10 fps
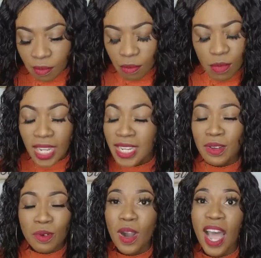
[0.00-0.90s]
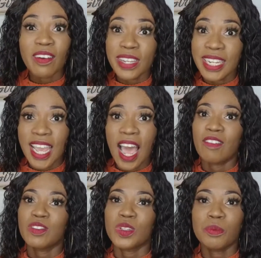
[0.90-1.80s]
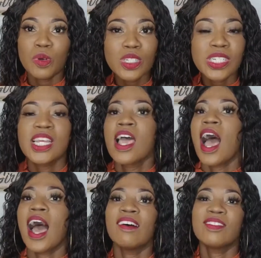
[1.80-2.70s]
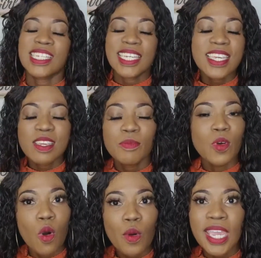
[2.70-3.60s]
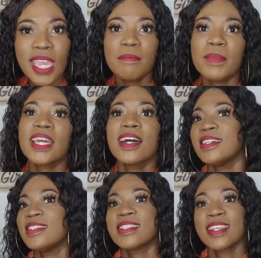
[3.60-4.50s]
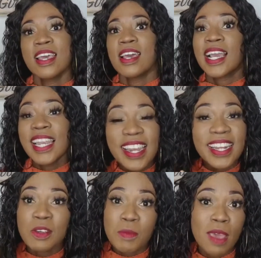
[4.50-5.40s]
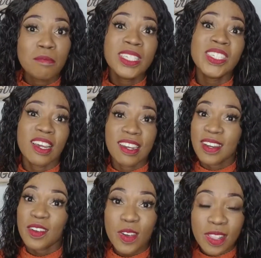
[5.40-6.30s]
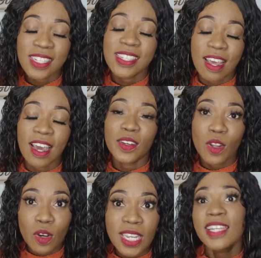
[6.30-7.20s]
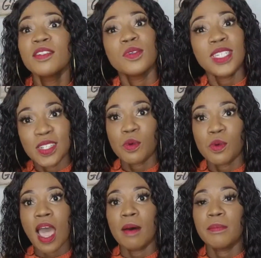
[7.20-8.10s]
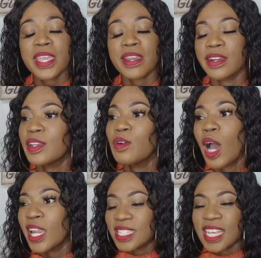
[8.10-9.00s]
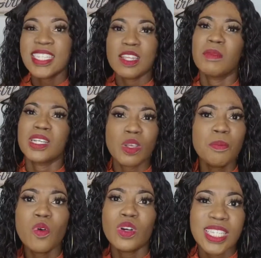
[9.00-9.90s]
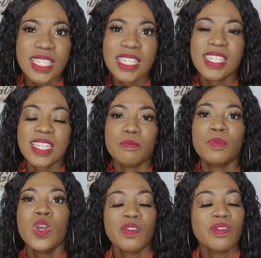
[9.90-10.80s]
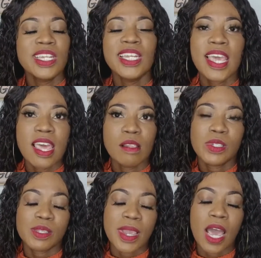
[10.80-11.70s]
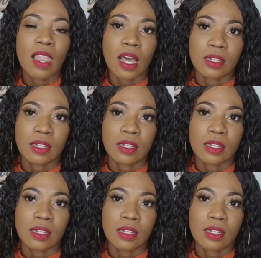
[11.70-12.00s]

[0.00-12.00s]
I really have to push. I have to keep going, because clearly my mission on earth is not done yet, which is why I'm here. And as I said, my support system really helps me a lot.